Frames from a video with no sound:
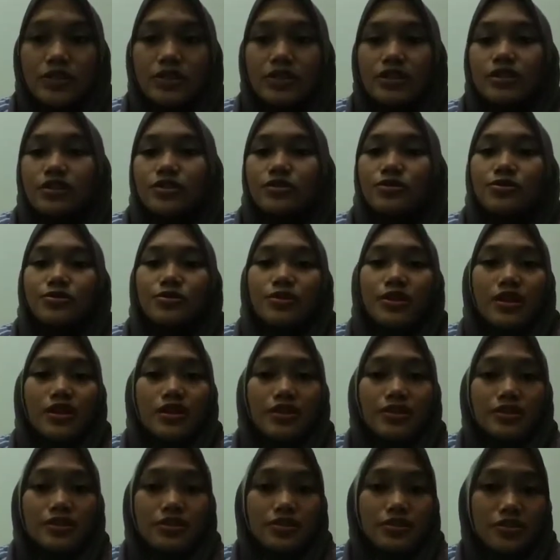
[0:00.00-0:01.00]
me to
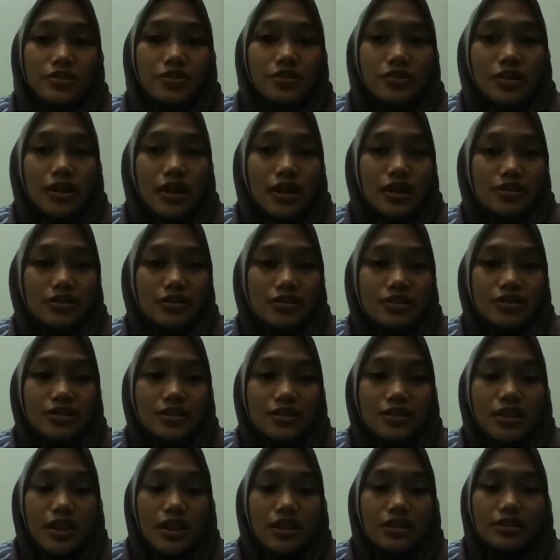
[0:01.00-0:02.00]
register at
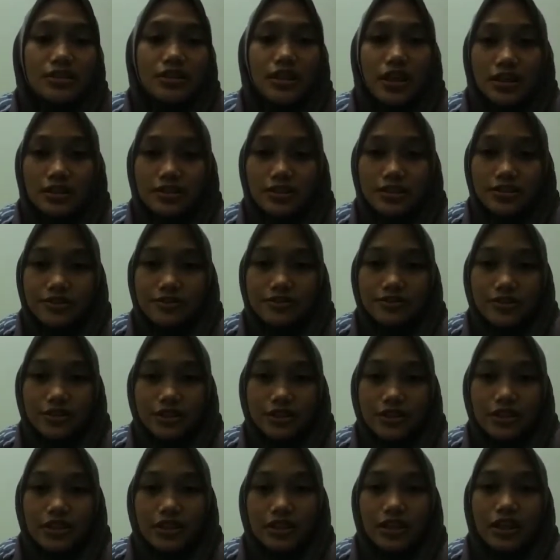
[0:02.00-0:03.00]
that
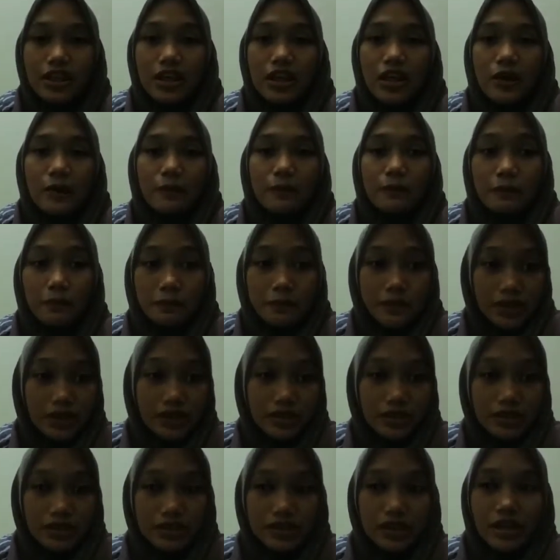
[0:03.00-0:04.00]
activity,
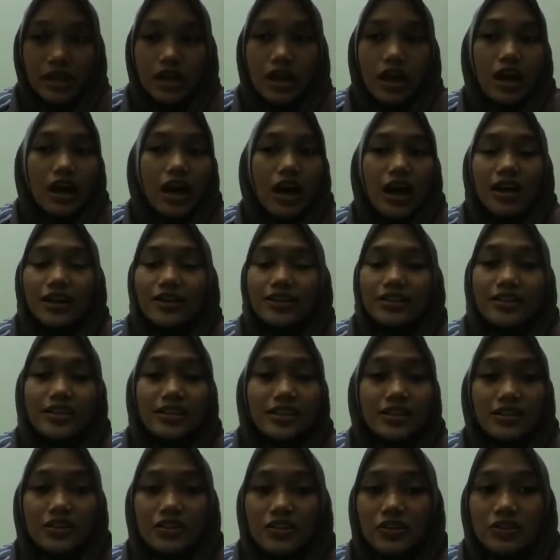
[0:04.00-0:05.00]
but I
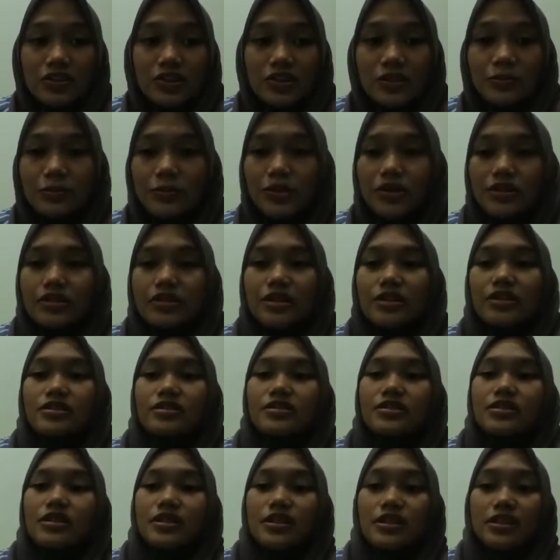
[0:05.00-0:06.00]
did not
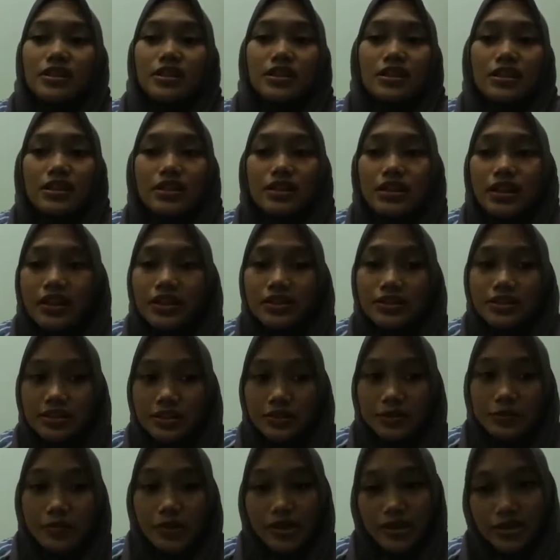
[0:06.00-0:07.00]
immediately
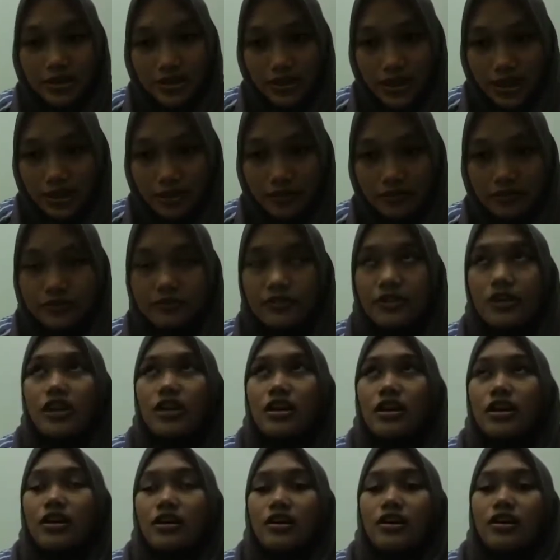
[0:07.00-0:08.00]
register myself.
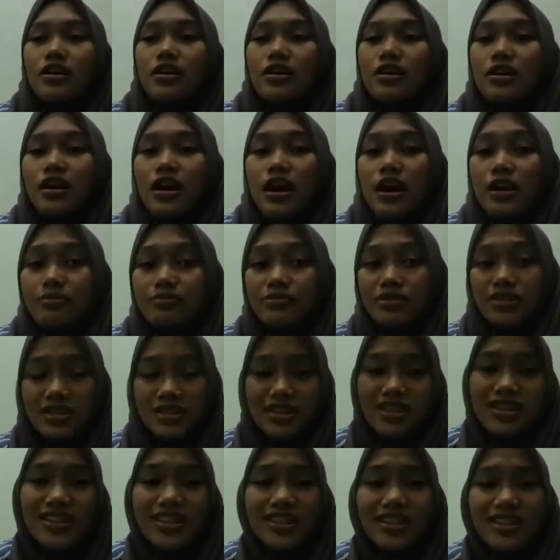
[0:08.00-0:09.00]
I'm
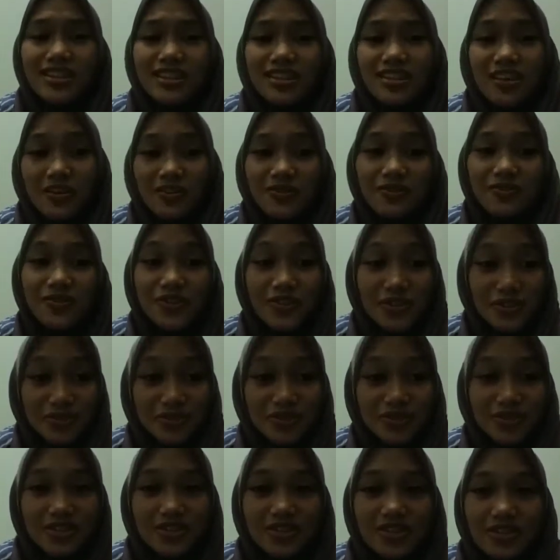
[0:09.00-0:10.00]
still
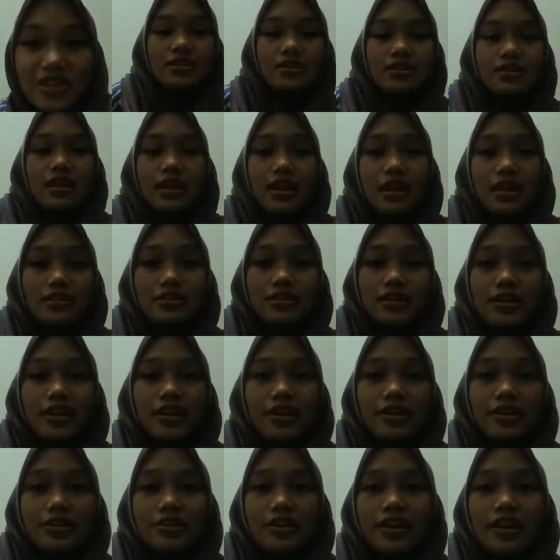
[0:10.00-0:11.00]
confused. And
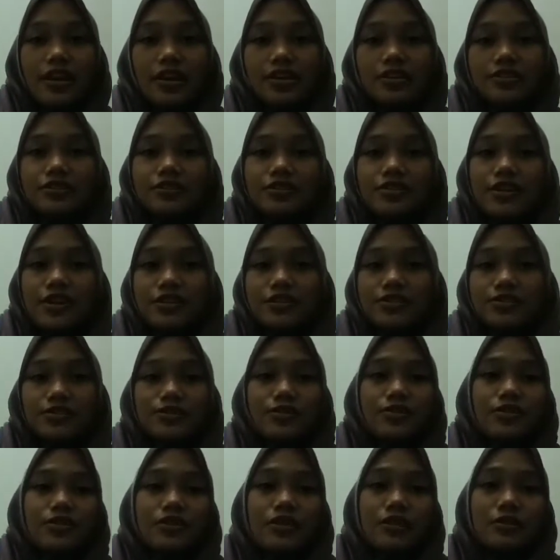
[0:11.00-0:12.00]
then I tried
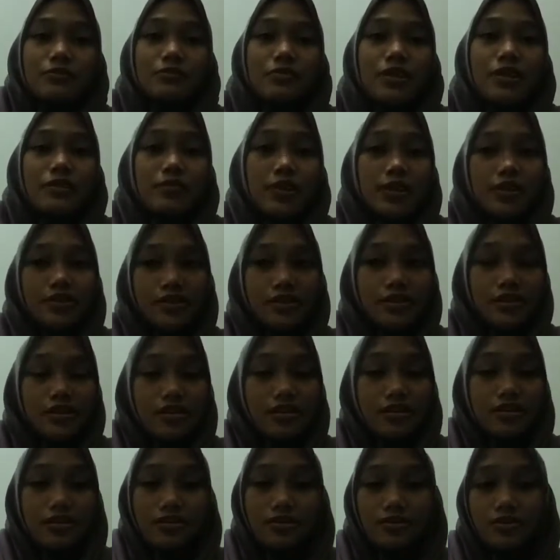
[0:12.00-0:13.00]
to contact my
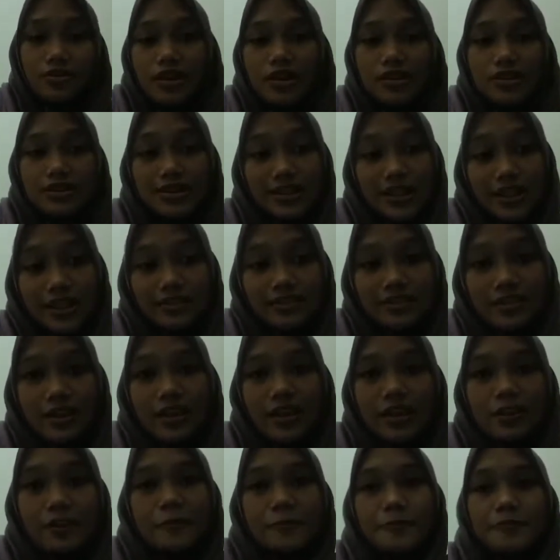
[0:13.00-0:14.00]
mother to ask that,
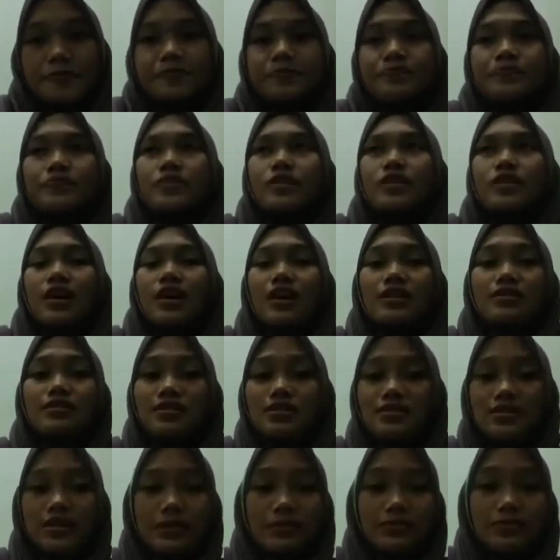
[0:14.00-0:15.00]
and at
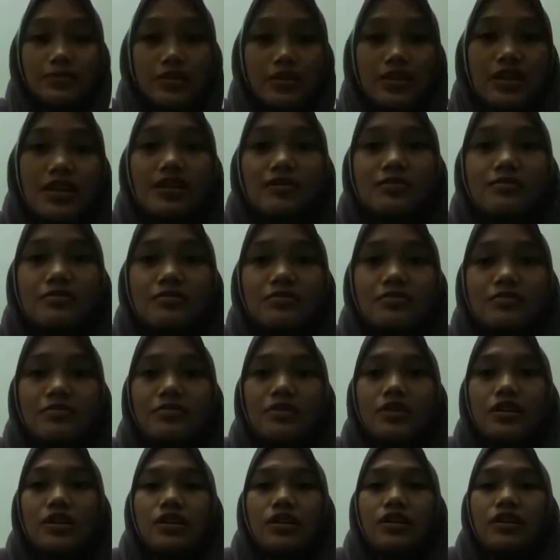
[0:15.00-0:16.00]
the same time
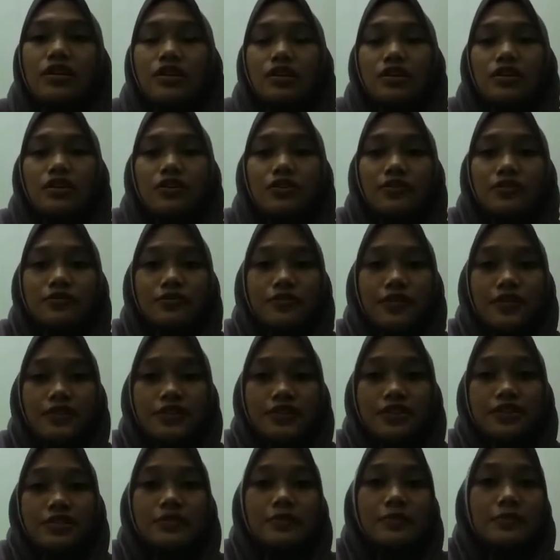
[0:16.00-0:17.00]

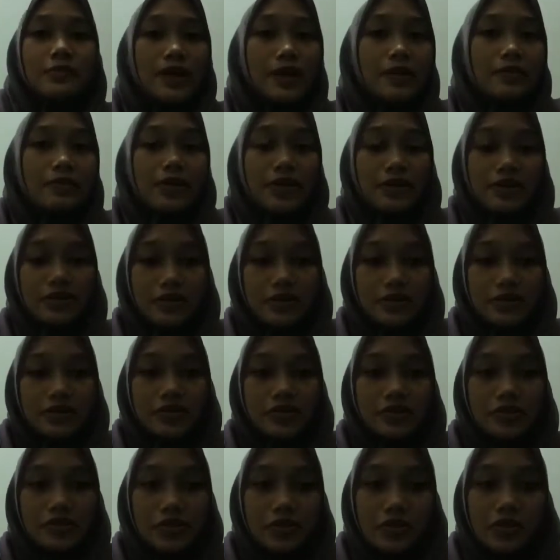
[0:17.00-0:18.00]
convince my mother
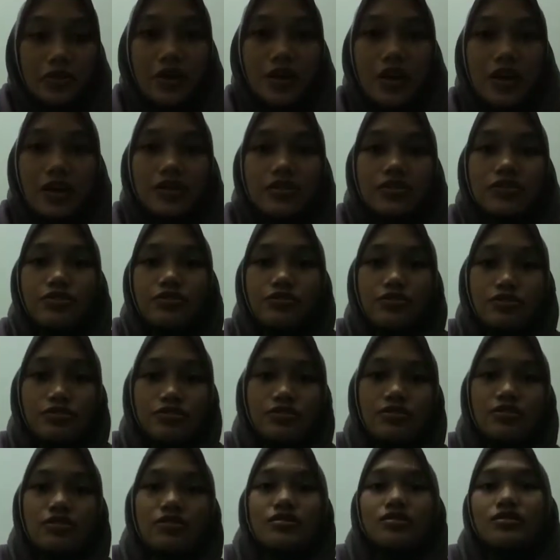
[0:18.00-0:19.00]
so I
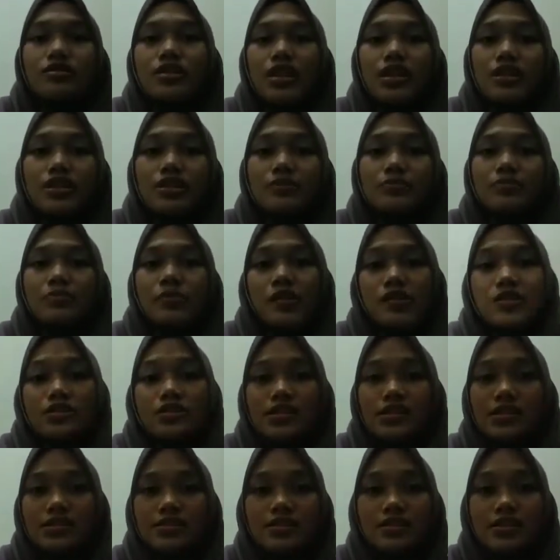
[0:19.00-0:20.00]
could take part
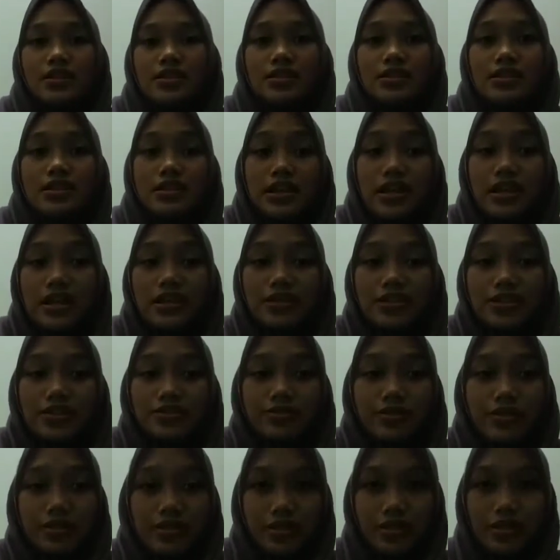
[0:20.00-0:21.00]
in the
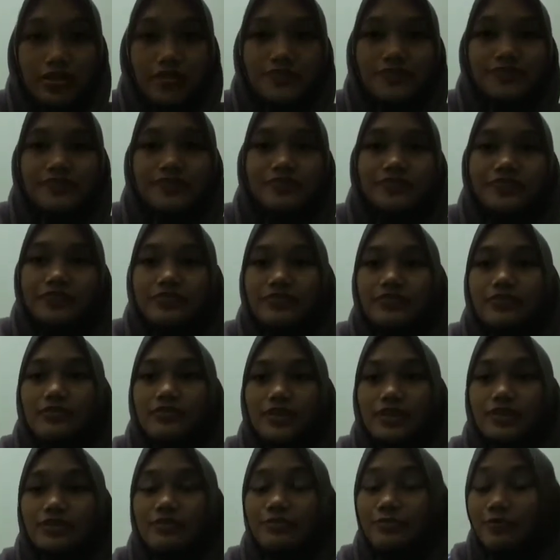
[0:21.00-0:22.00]
activity.
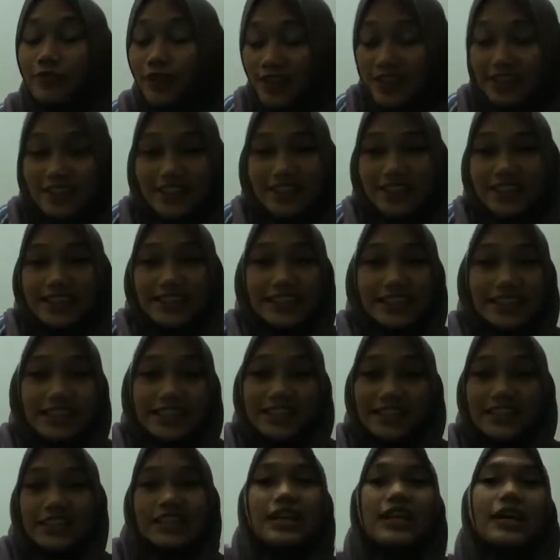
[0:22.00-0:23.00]

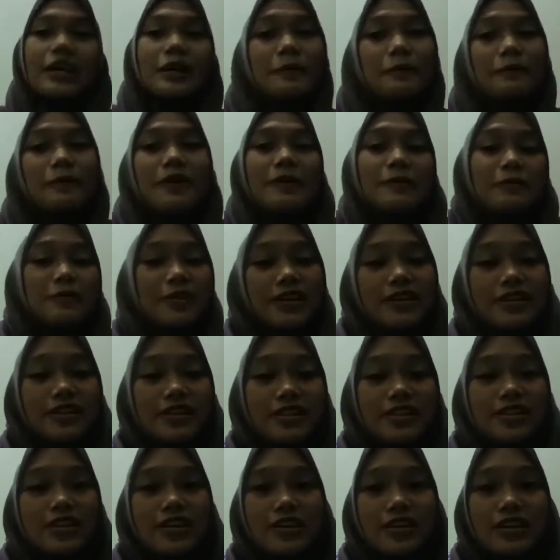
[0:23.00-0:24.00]
Finally, my
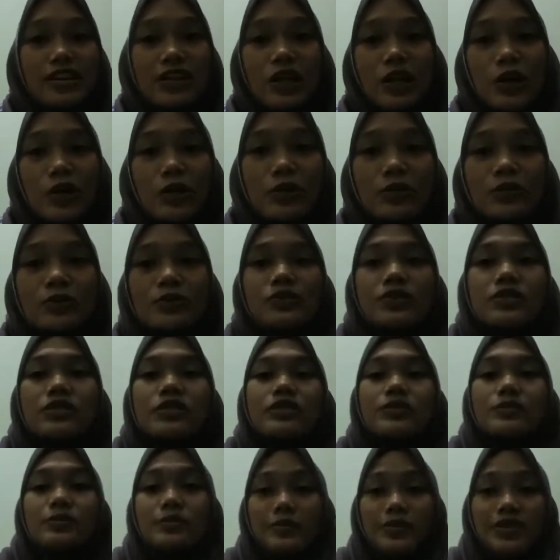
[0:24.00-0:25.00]
mother allowed
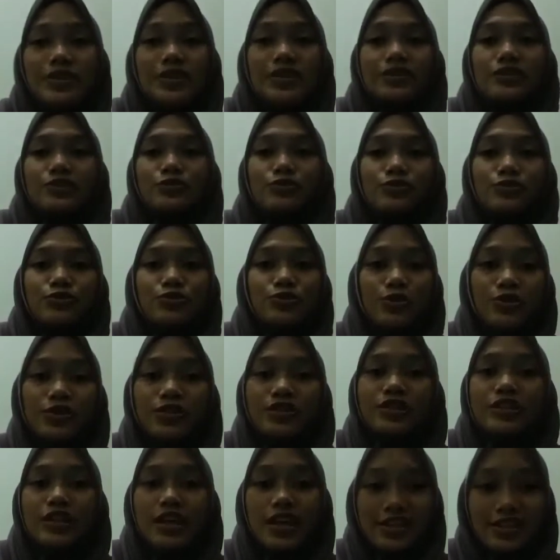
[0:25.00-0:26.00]
me to
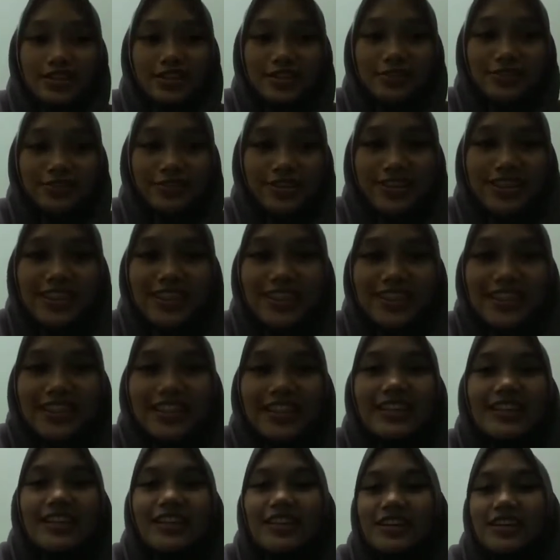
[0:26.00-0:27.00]
join the
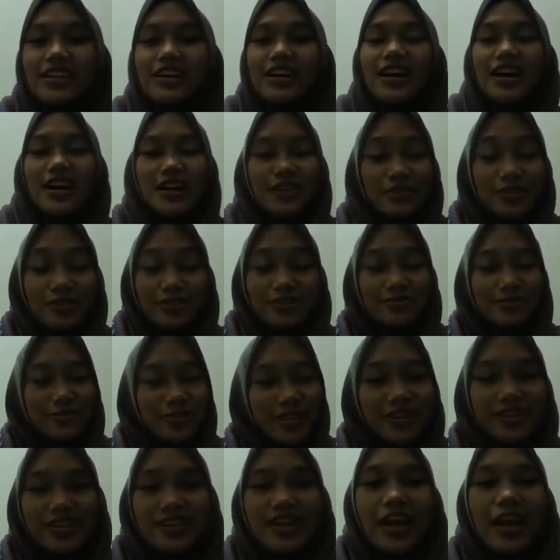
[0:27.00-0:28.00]
activity. I was
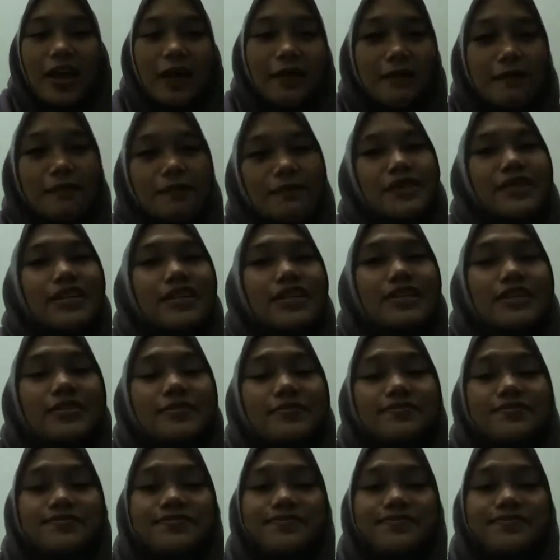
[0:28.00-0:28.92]
very happy.